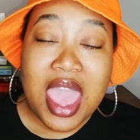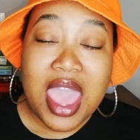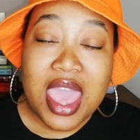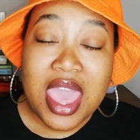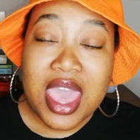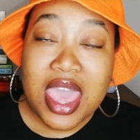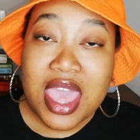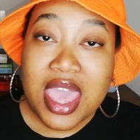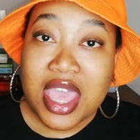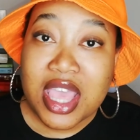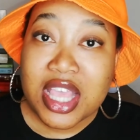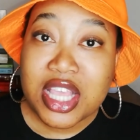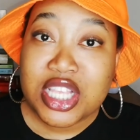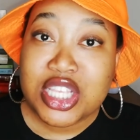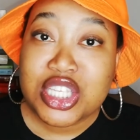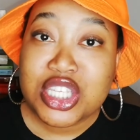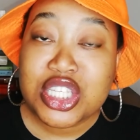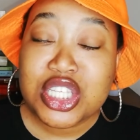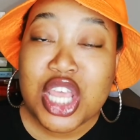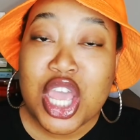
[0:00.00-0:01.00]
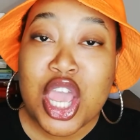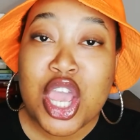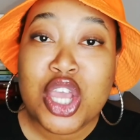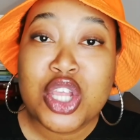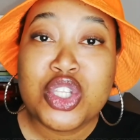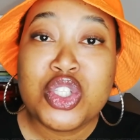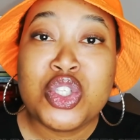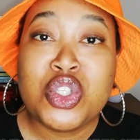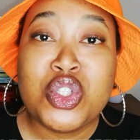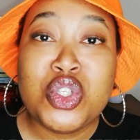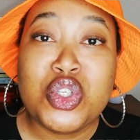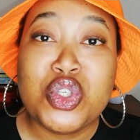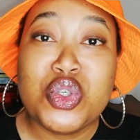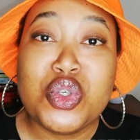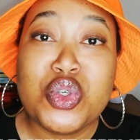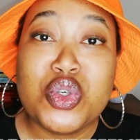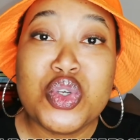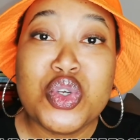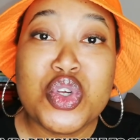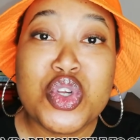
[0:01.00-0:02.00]
is
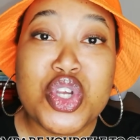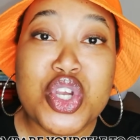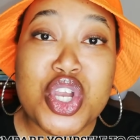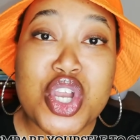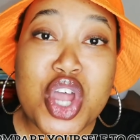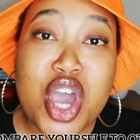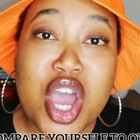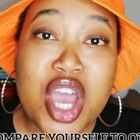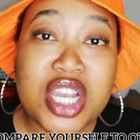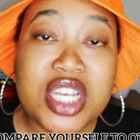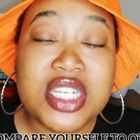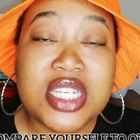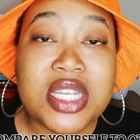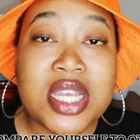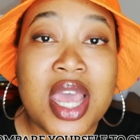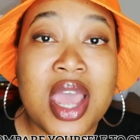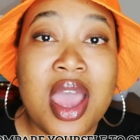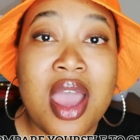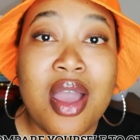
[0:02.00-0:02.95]
do not